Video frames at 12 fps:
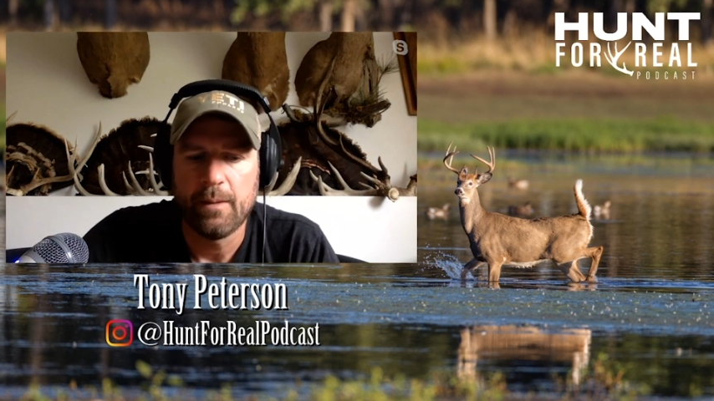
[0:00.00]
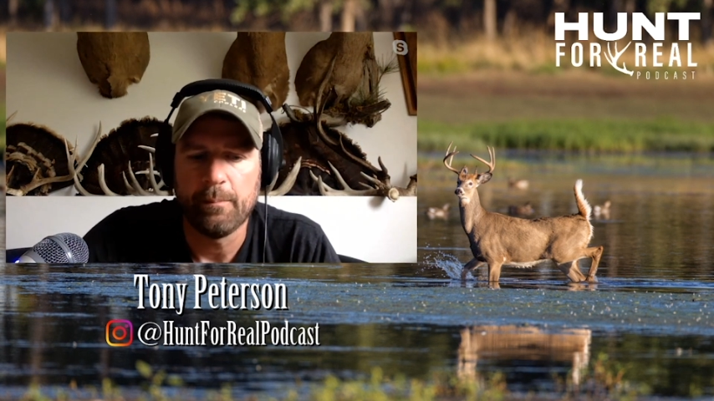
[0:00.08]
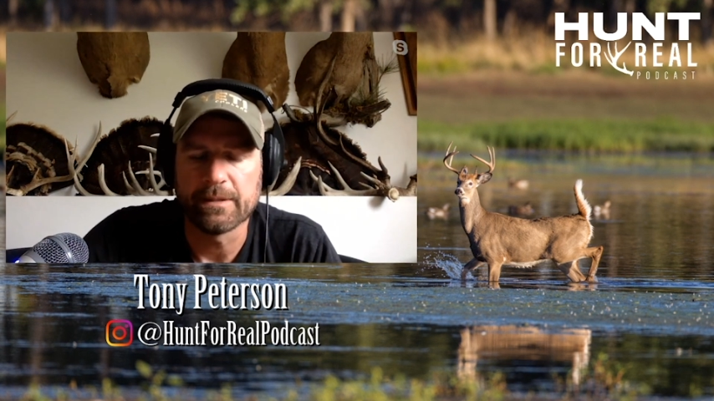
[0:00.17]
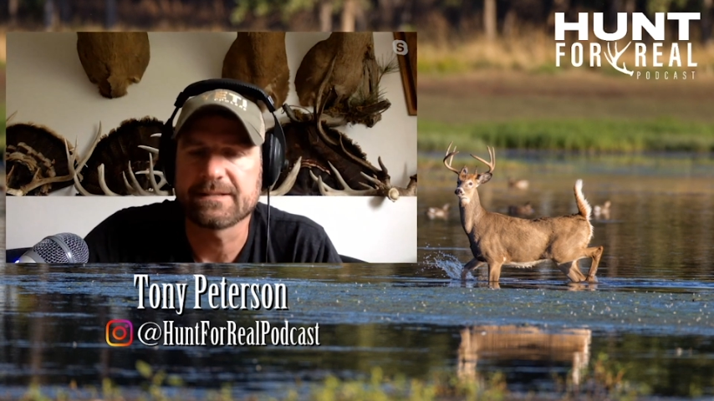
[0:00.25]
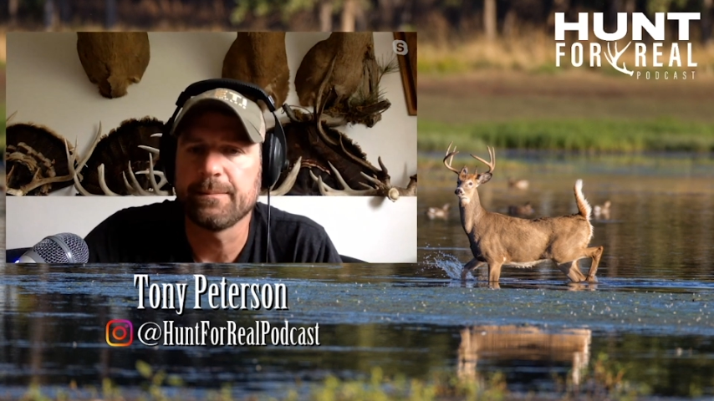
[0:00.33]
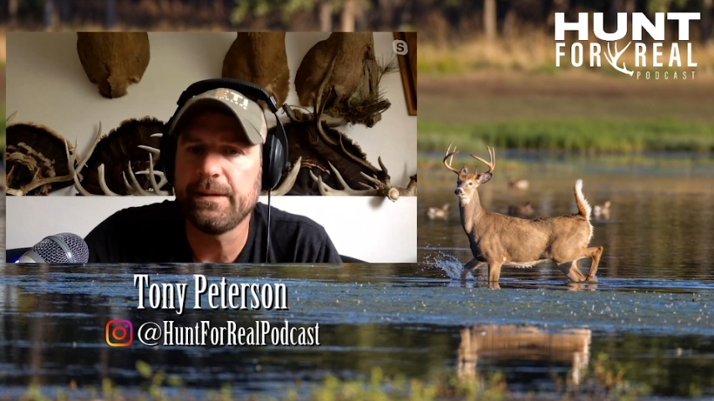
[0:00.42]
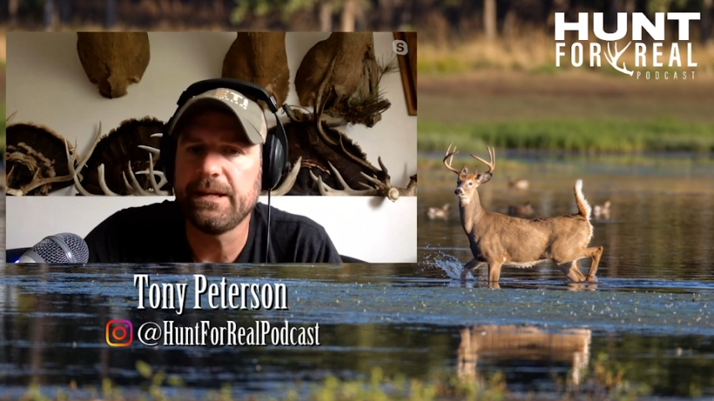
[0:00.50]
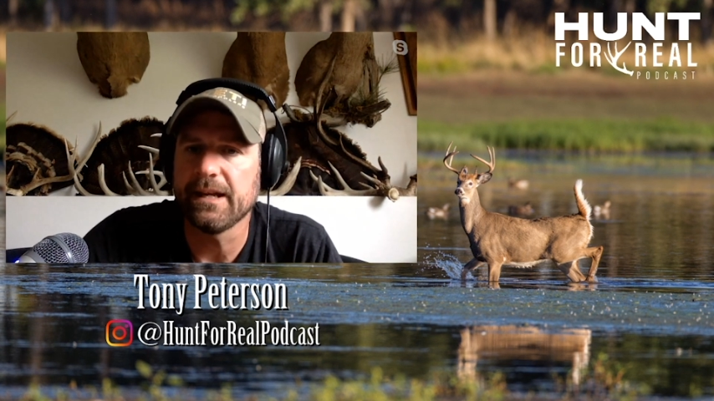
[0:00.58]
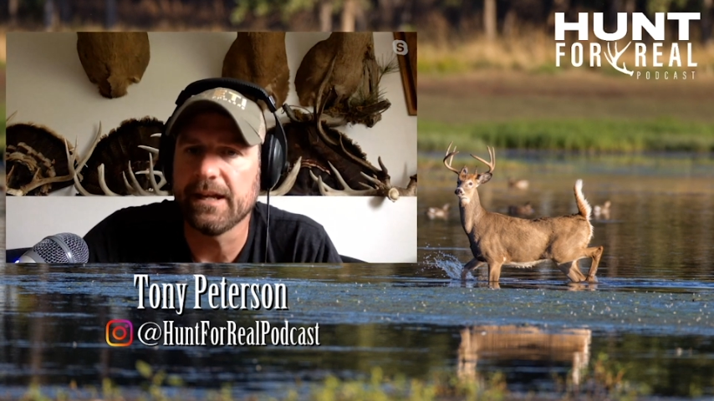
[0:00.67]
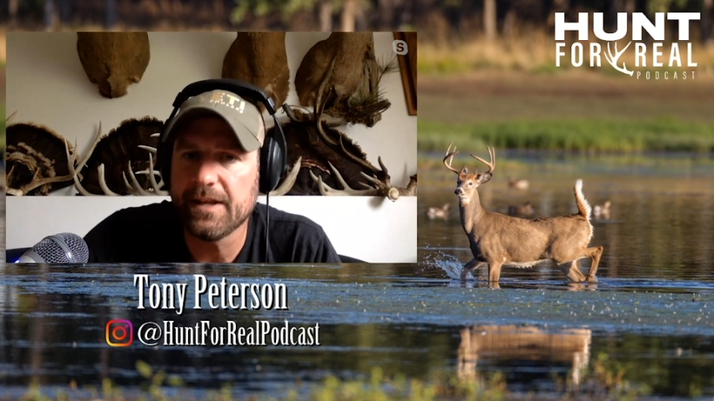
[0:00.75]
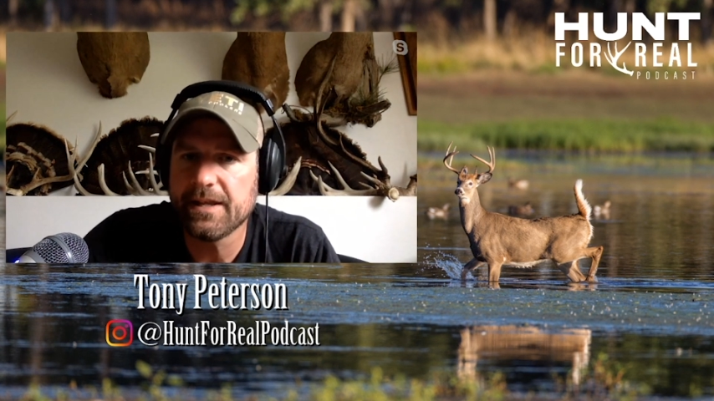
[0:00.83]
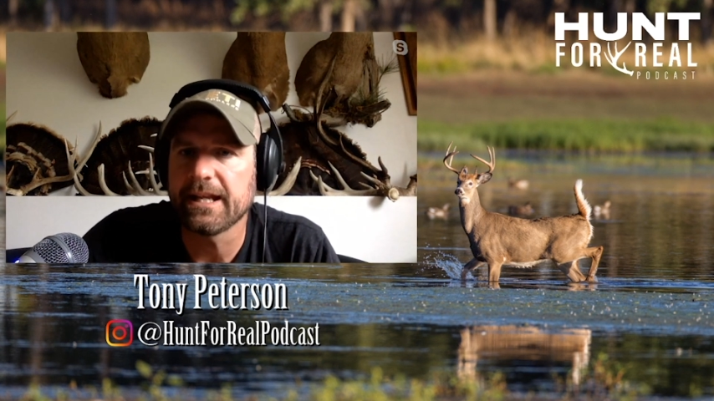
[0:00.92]
But to be
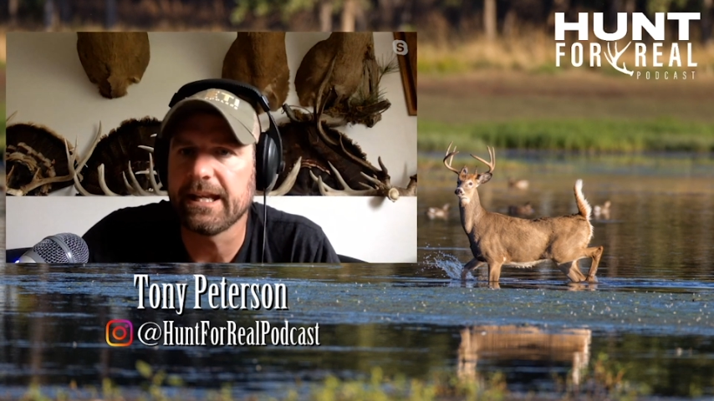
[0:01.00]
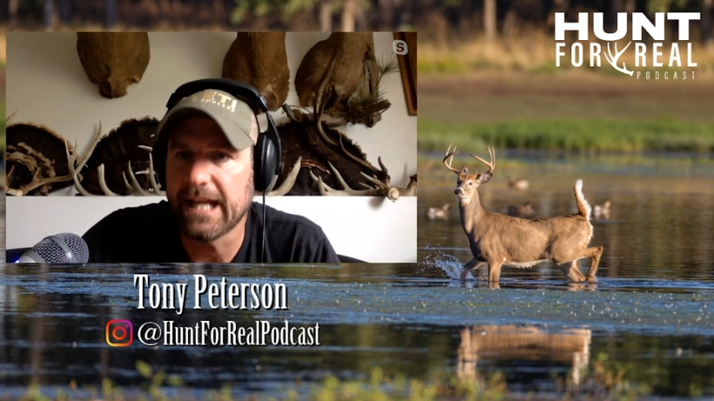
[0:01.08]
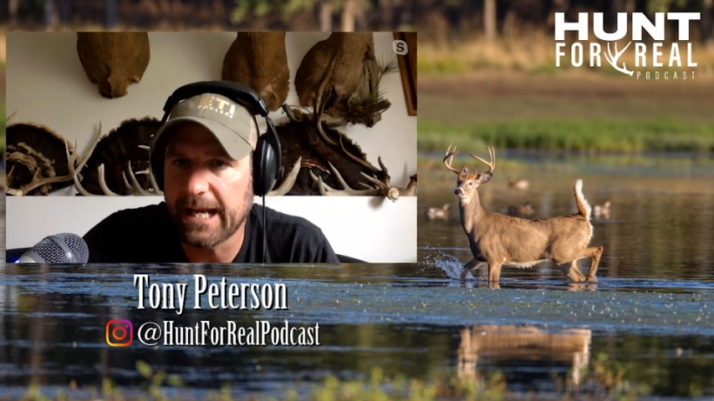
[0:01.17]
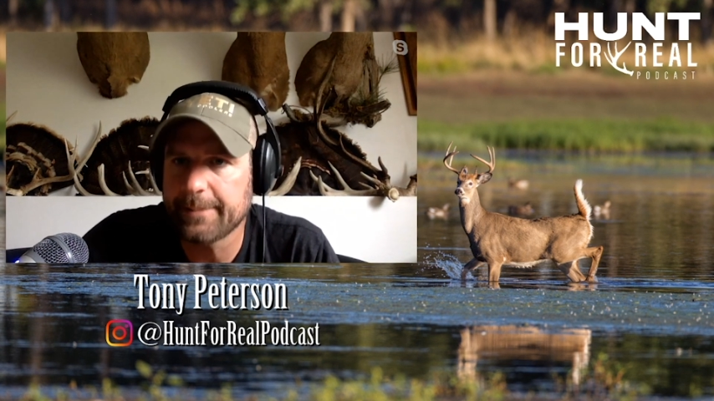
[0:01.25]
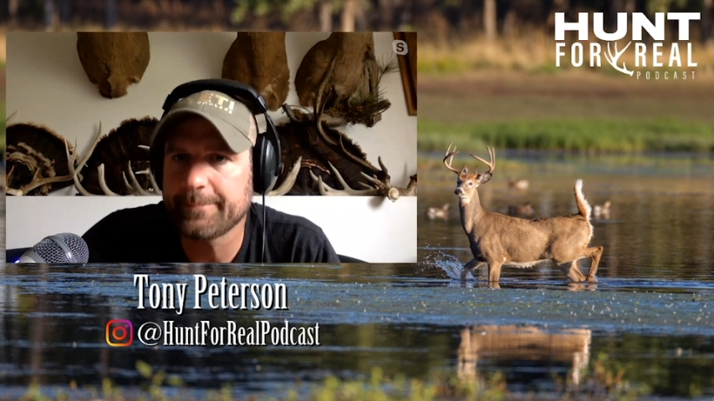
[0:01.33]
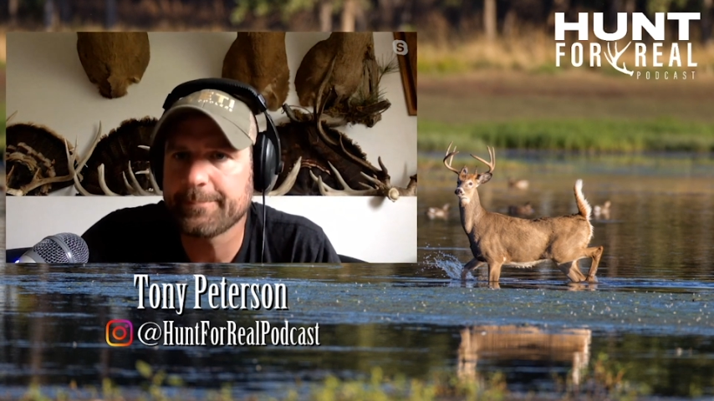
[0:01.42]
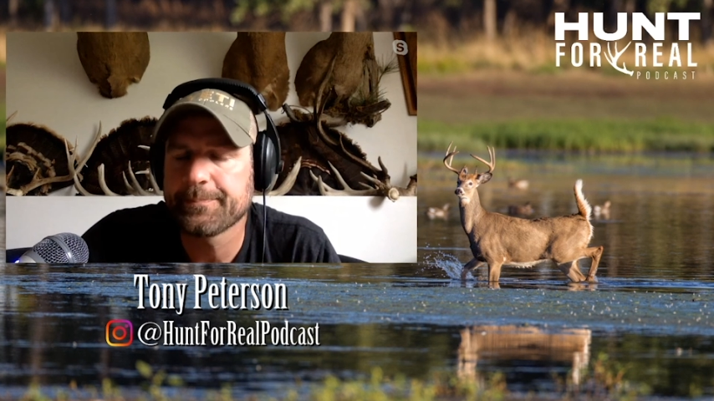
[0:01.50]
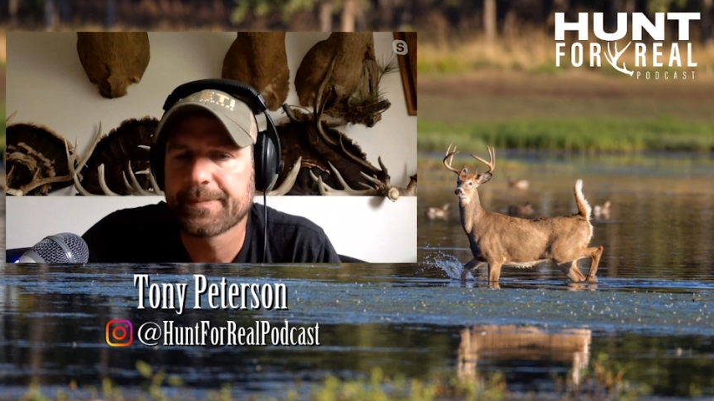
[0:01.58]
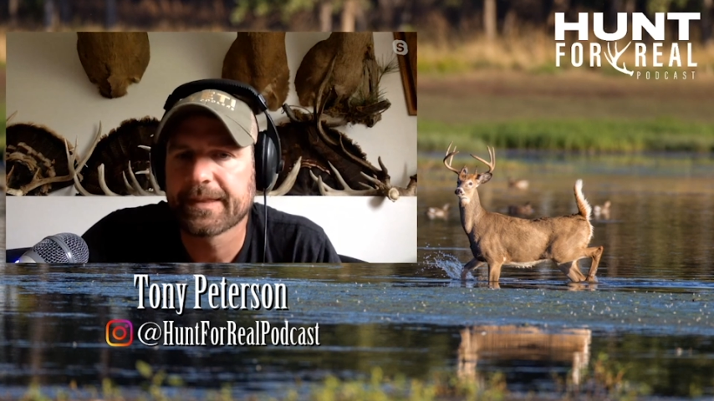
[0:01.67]
in the game